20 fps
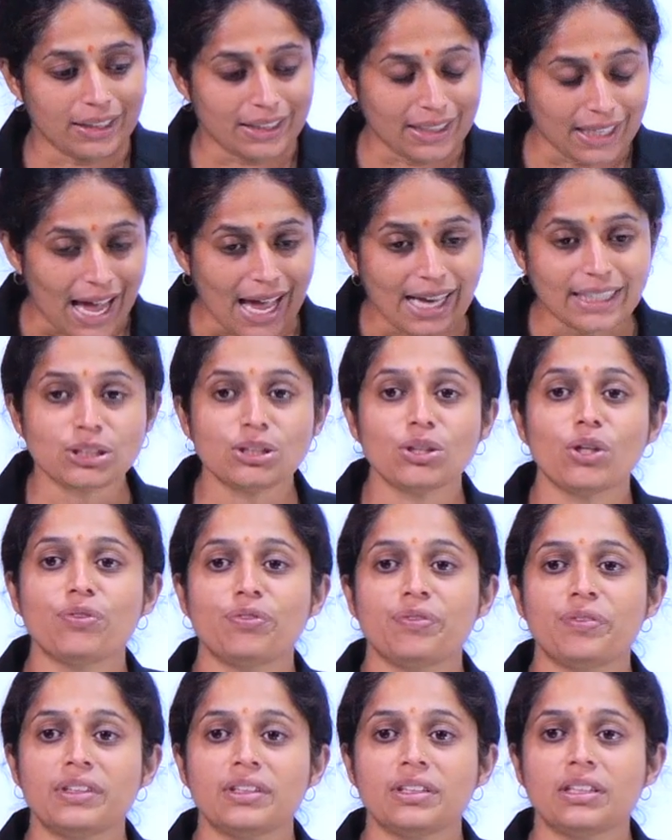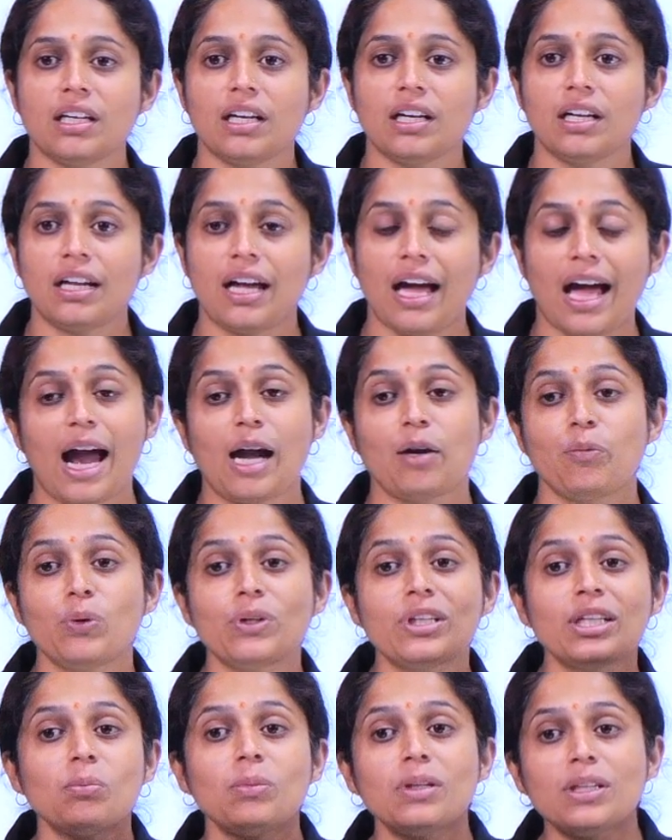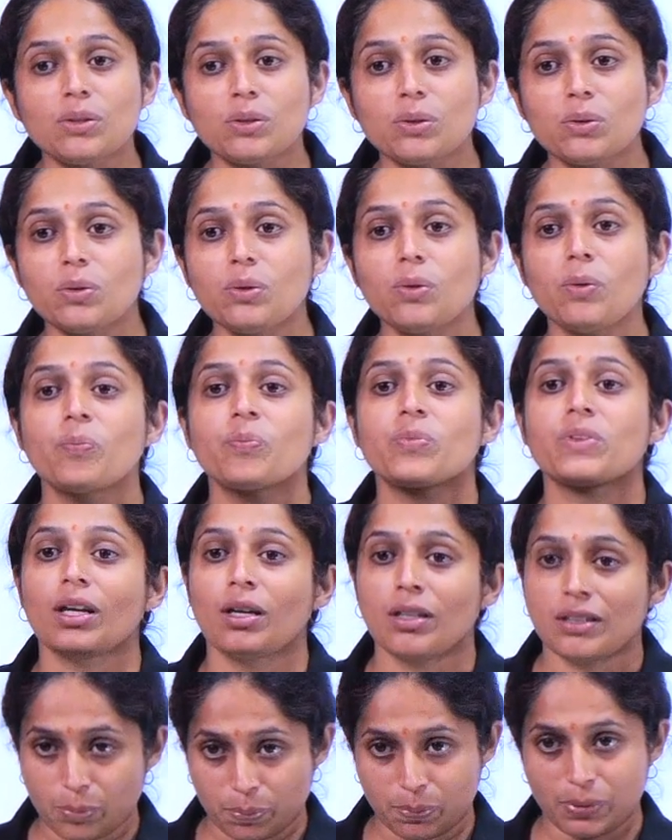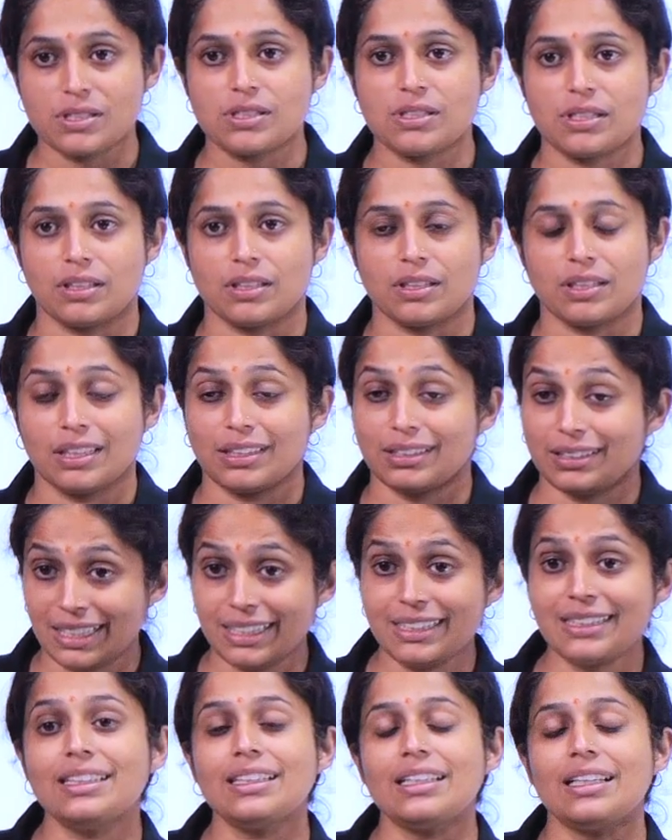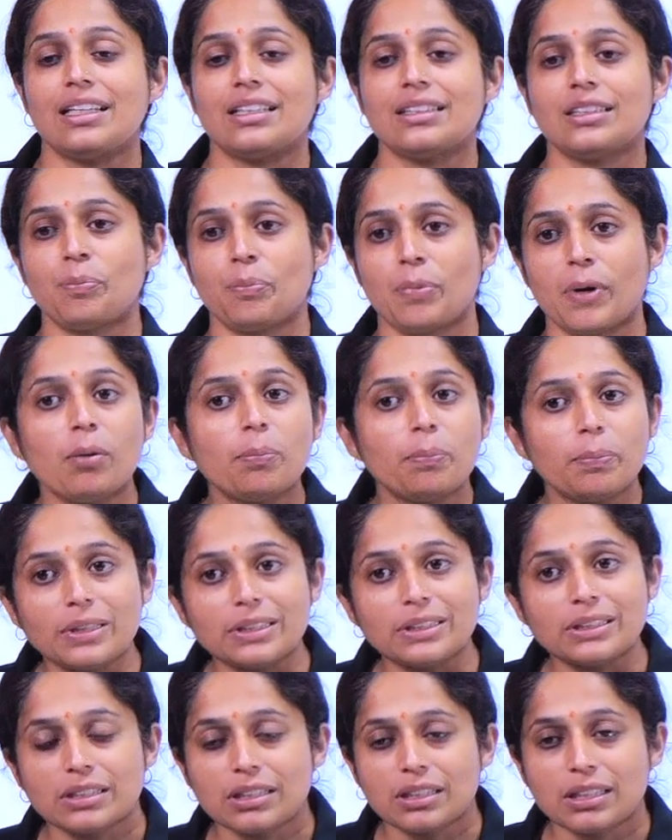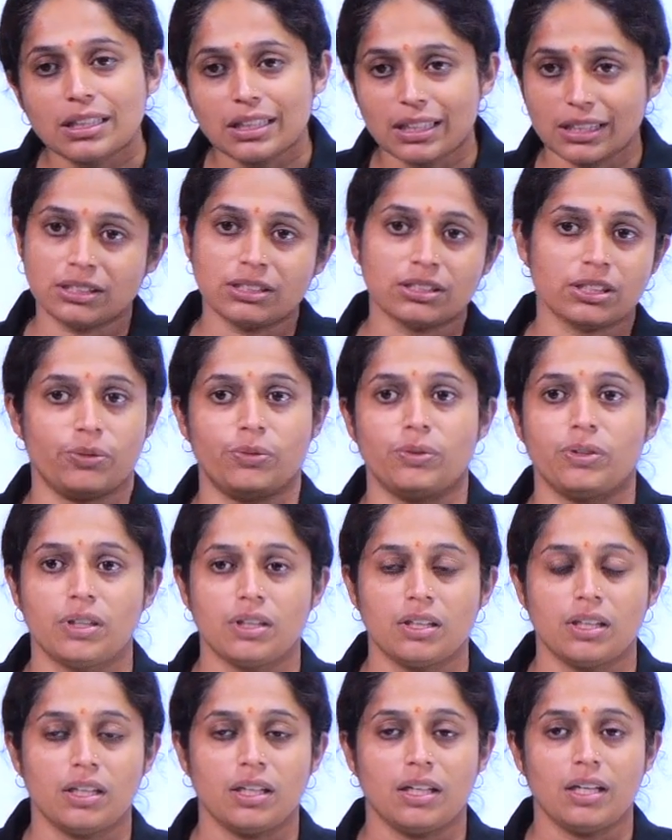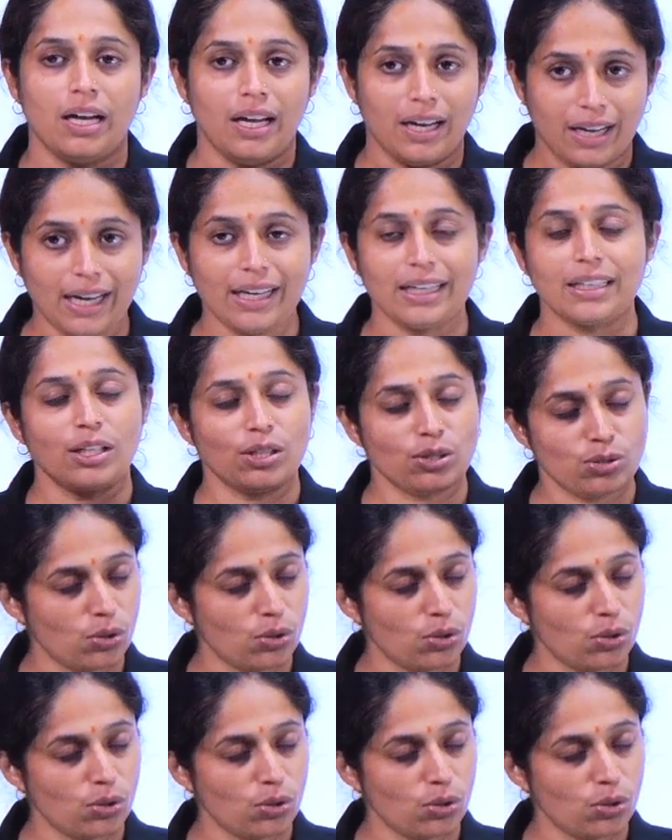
catch the offender and put him into the prison, then the purpose is served, right.